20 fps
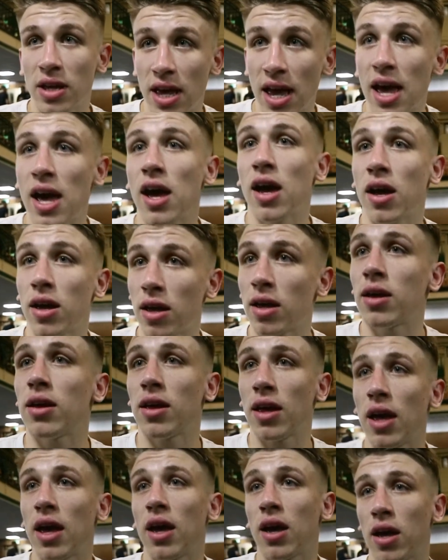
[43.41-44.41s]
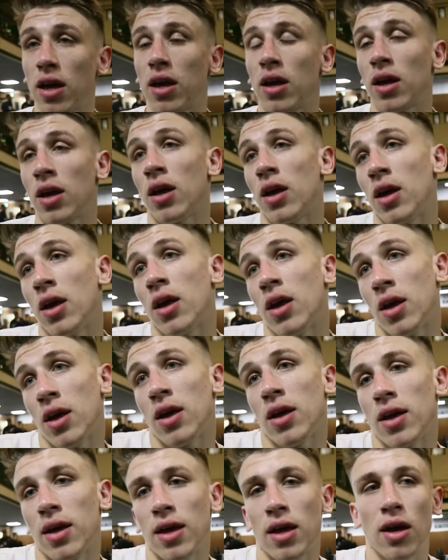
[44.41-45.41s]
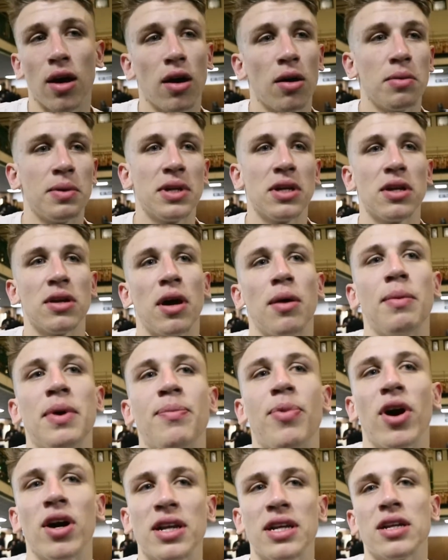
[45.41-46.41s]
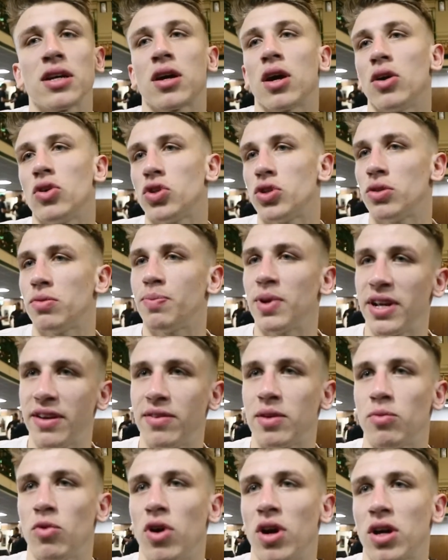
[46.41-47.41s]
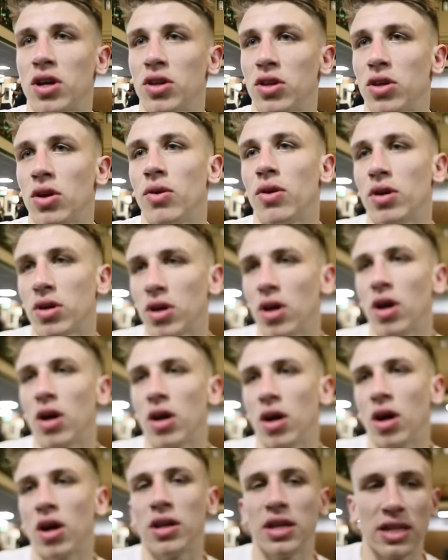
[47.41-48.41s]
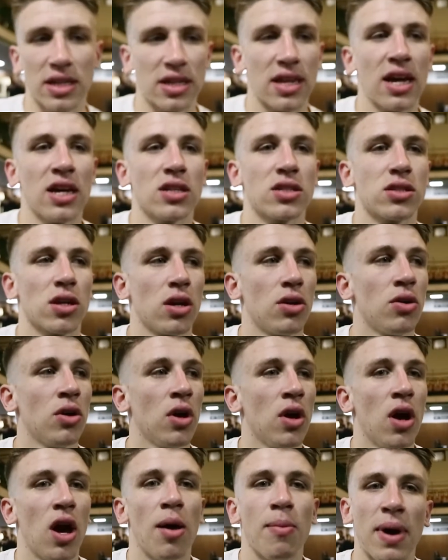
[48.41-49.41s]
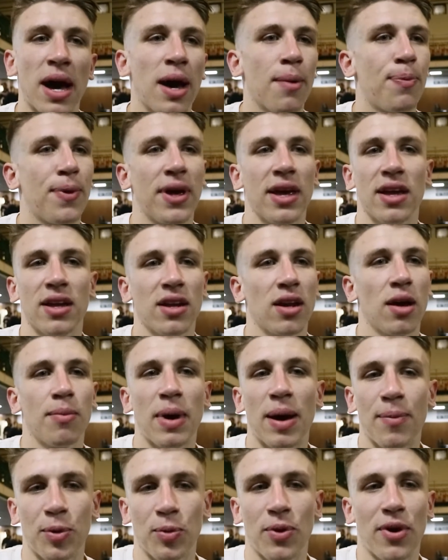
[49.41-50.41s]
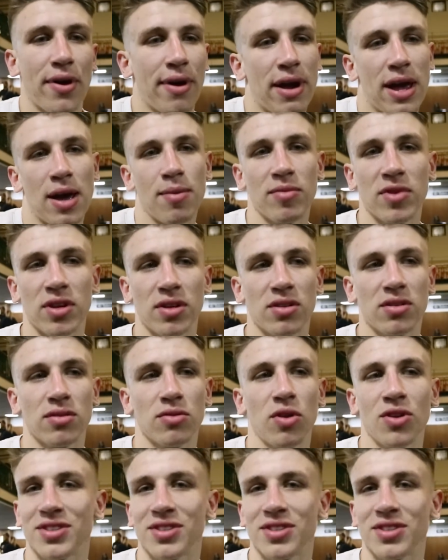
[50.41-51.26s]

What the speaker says: I mean, but I need a coach who believes in what I can do. I need that, so I'm happy, and I'm happy where I am.